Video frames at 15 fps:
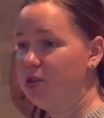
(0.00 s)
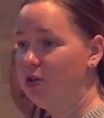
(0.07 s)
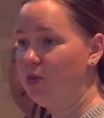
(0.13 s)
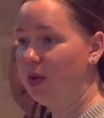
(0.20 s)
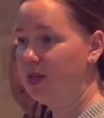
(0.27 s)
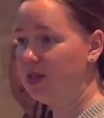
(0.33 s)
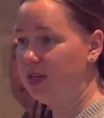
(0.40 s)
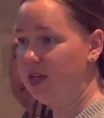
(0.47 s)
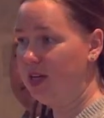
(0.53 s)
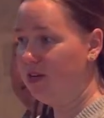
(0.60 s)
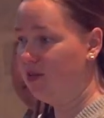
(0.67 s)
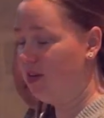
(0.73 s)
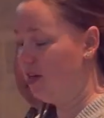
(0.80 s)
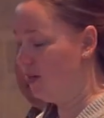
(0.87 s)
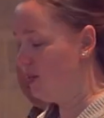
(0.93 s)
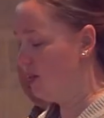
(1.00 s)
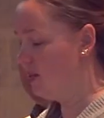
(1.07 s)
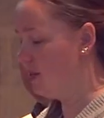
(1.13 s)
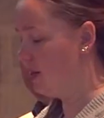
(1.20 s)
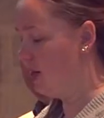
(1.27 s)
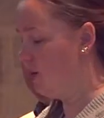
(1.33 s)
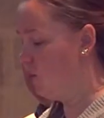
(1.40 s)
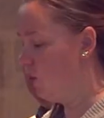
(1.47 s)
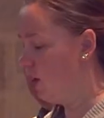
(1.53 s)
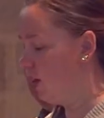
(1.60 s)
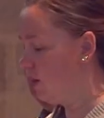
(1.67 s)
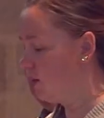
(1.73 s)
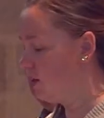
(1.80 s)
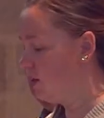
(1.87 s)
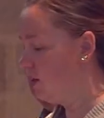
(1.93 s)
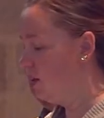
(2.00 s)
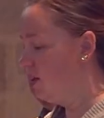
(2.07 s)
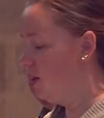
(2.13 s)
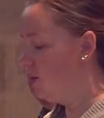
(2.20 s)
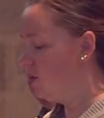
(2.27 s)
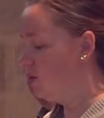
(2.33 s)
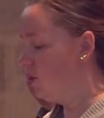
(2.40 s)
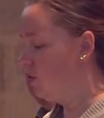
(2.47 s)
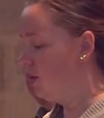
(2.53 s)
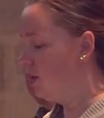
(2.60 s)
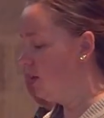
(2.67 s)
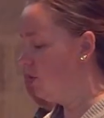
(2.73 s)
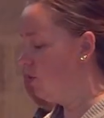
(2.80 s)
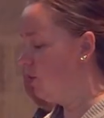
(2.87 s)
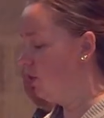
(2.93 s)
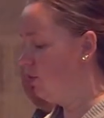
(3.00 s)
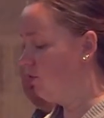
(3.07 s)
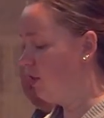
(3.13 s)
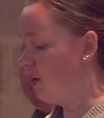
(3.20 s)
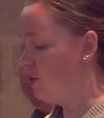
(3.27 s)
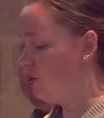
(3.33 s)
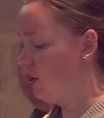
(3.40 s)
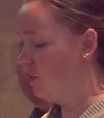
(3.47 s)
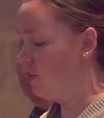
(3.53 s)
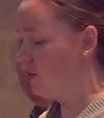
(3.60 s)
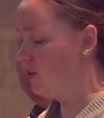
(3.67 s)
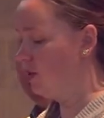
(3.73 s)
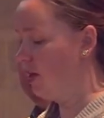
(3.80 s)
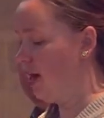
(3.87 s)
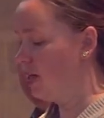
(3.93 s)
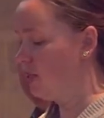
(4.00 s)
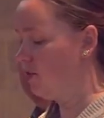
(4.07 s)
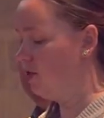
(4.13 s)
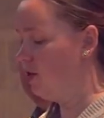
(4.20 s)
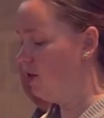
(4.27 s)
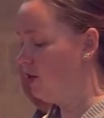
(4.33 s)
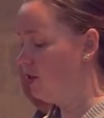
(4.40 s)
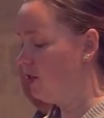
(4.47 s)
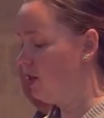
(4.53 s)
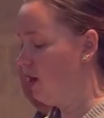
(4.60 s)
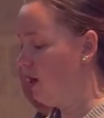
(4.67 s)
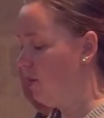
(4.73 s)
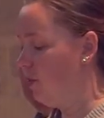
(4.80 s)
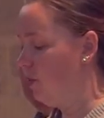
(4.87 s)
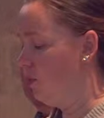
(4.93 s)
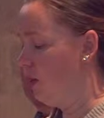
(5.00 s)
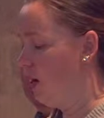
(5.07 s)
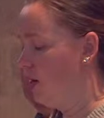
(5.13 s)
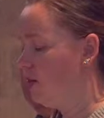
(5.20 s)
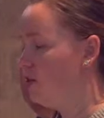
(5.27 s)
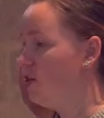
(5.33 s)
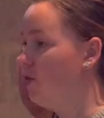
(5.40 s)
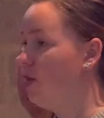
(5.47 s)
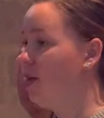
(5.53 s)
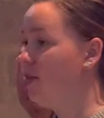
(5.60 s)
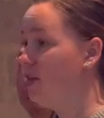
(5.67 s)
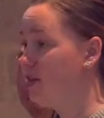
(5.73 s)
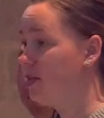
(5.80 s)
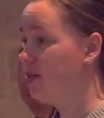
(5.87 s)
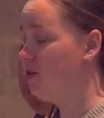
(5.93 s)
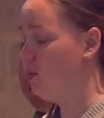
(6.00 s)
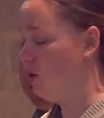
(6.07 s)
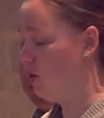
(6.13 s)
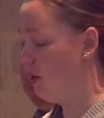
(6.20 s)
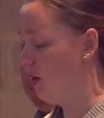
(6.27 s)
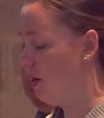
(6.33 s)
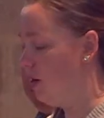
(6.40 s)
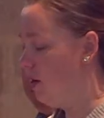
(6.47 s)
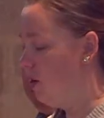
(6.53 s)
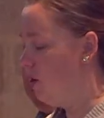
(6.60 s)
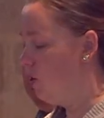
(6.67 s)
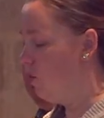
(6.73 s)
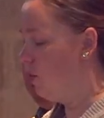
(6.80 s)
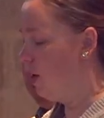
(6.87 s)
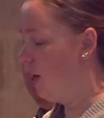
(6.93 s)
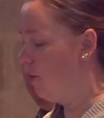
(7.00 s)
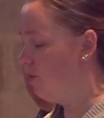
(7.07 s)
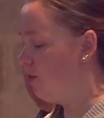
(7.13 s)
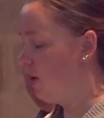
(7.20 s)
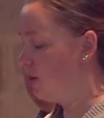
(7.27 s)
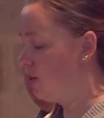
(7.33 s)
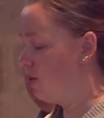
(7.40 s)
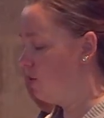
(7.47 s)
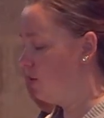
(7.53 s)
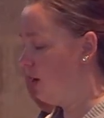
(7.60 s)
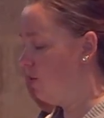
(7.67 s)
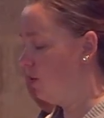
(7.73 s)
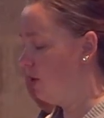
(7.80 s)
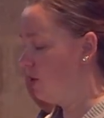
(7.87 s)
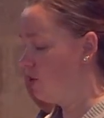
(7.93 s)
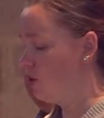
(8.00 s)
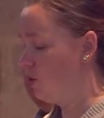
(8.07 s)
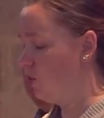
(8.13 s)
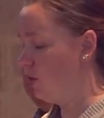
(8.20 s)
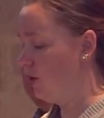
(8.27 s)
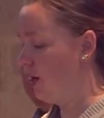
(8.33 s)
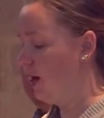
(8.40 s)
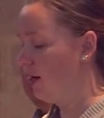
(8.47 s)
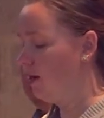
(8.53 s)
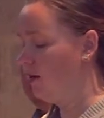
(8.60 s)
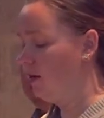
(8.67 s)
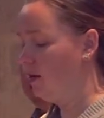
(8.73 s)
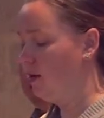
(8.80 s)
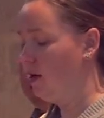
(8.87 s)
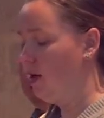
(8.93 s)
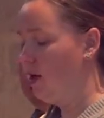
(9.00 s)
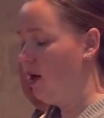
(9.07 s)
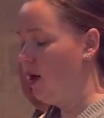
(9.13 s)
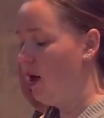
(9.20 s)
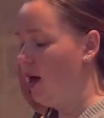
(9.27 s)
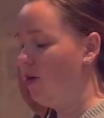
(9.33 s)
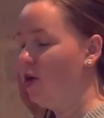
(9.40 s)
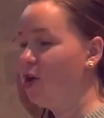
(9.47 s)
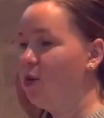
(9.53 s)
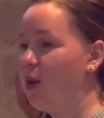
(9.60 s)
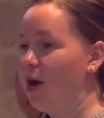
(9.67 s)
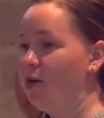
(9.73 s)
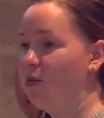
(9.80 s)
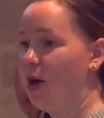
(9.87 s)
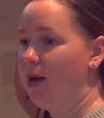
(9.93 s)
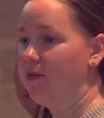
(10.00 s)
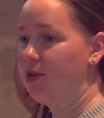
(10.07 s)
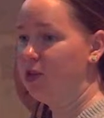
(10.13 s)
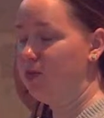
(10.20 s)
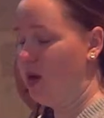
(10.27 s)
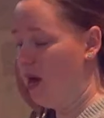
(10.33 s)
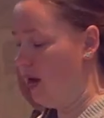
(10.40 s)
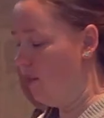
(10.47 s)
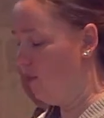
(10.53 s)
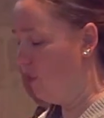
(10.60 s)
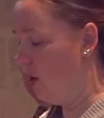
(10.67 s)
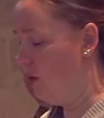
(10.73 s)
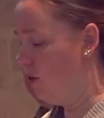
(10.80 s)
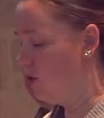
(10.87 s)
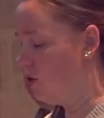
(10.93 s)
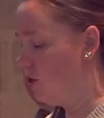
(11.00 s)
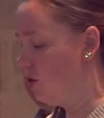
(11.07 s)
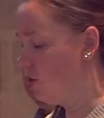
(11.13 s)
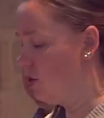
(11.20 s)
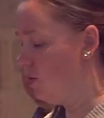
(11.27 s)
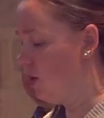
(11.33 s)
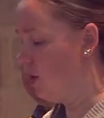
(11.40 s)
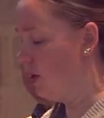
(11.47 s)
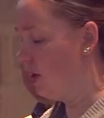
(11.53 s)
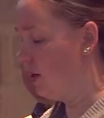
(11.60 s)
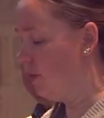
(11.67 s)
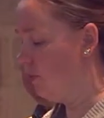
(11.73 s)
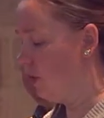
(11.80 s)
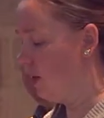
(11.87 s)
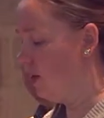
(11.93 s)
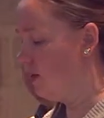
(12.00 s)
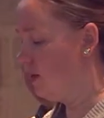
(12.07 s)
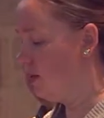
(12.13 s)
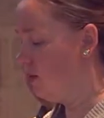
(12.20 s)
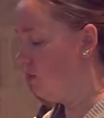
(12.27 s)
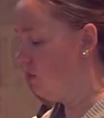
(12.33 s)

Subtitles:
to Wednesday evenings and Sunday mornings, to know that they will build friendships to last for years to come, and to know that this community will help foster a great relationship with God. I look around Whitefish Bay and this church community and